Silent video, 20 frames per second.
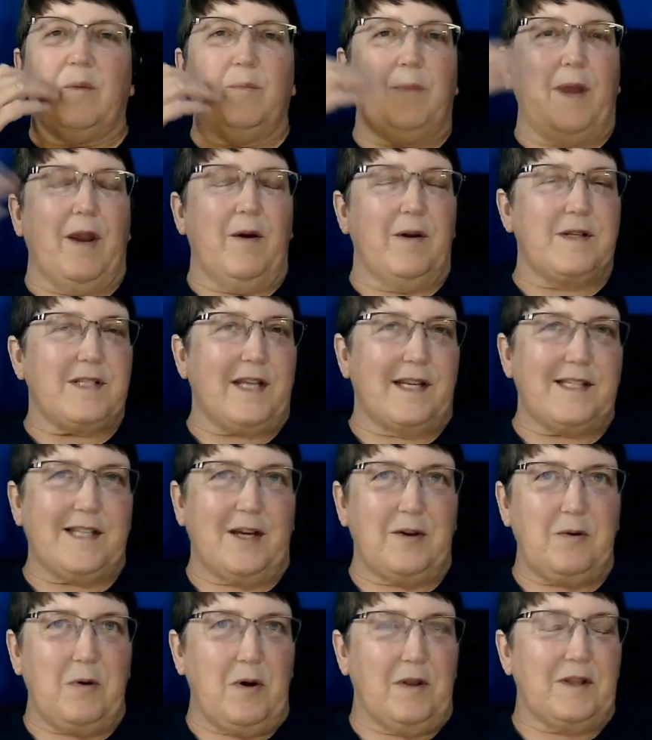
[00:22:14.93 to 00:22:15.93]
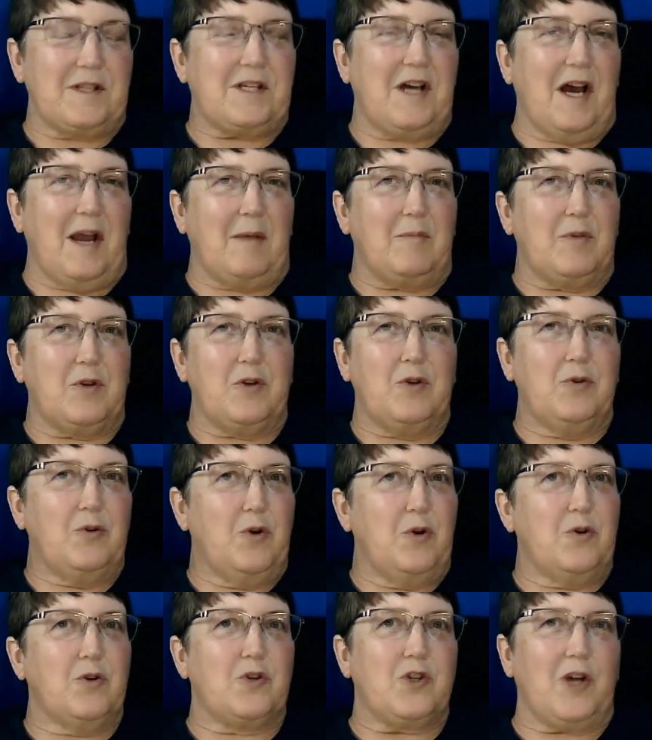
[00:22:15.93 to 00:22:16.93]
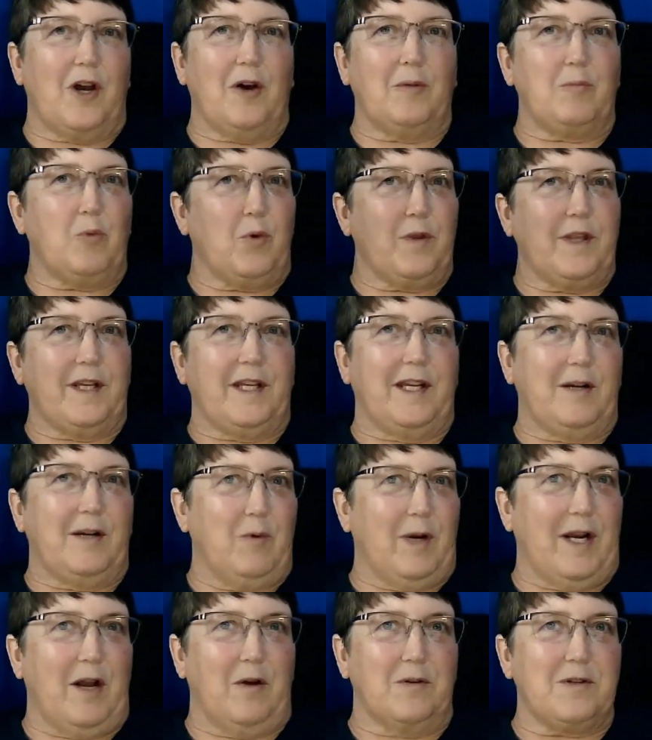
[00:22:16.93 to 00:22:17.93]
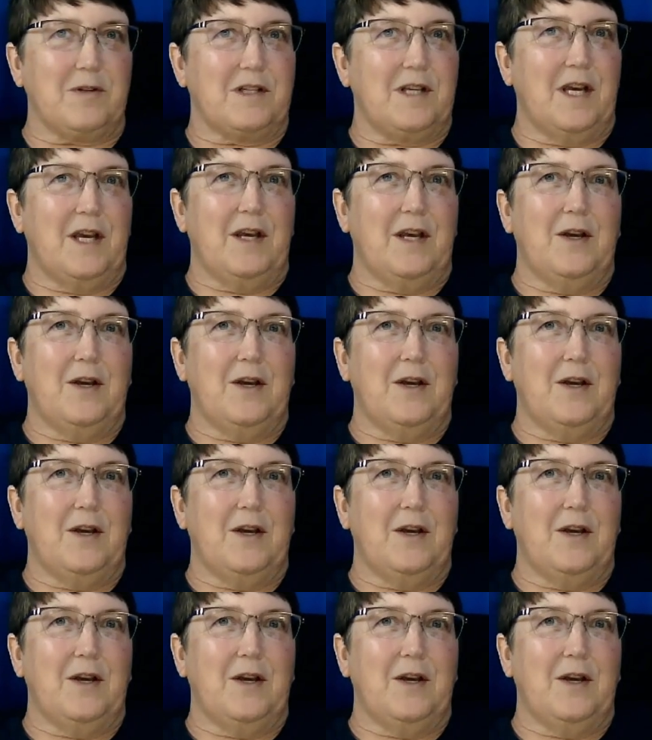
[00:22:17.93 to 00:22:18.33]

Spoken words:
Parents, I tell you all the time, you know your child more than anyone else.